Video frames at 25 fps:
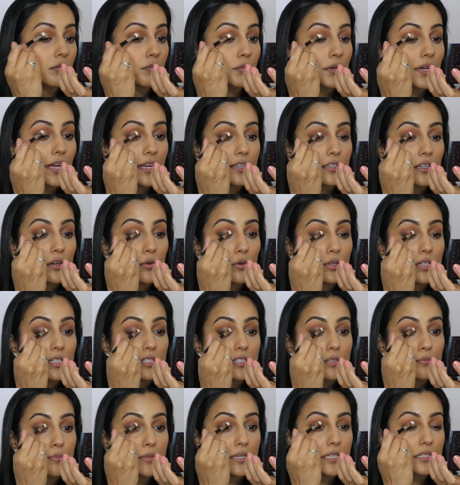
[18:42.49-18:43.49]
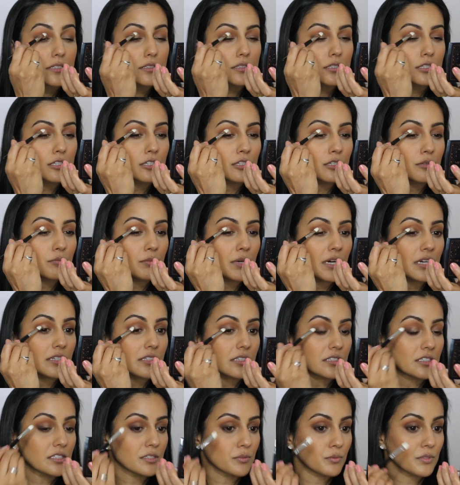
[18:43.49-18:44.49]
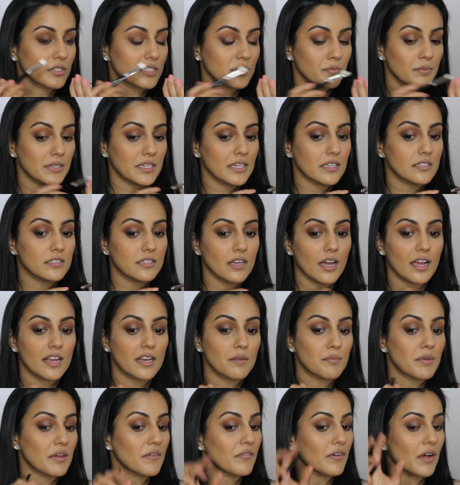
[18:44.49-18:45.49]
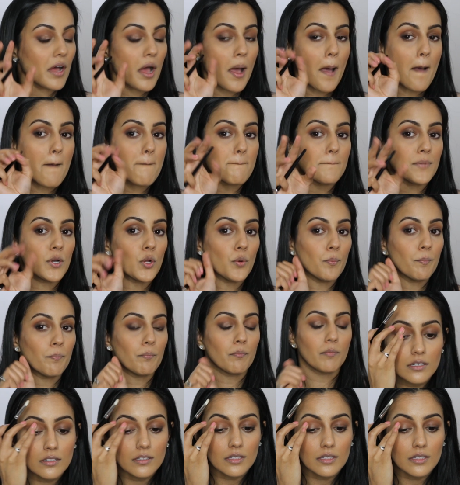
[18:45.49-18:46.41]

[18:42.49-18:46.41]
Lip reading: But I don't want it to be too much. I just want it to be a tiny bit of a bloop.